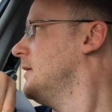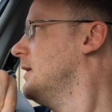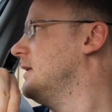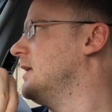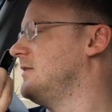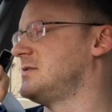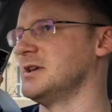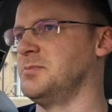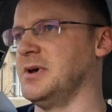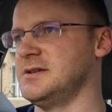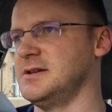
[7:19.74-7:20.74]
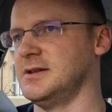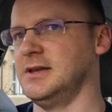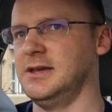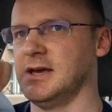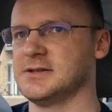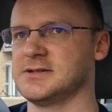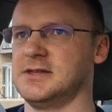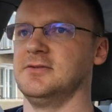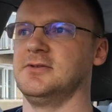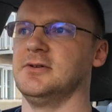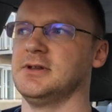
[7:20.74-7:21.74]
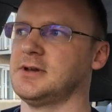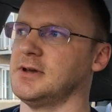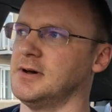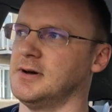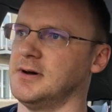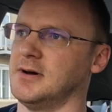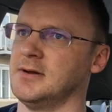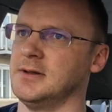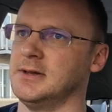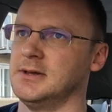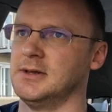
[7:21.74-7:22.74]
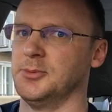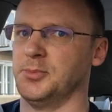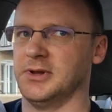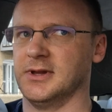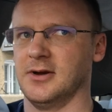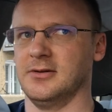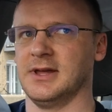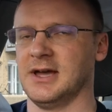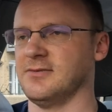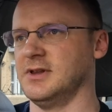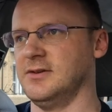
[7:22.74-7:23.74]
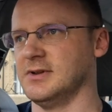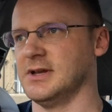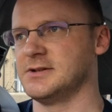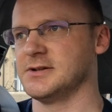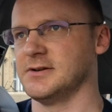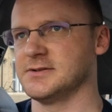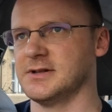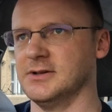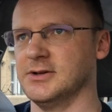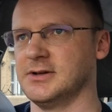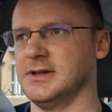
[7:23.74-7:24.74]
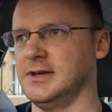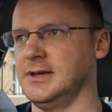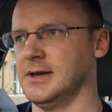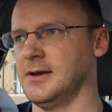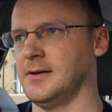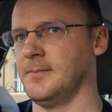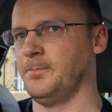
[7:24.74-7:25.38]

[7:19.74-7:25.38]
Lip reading: and they've said basically yes, they've got the car, but no, they haven't even had a chance to look at it yet.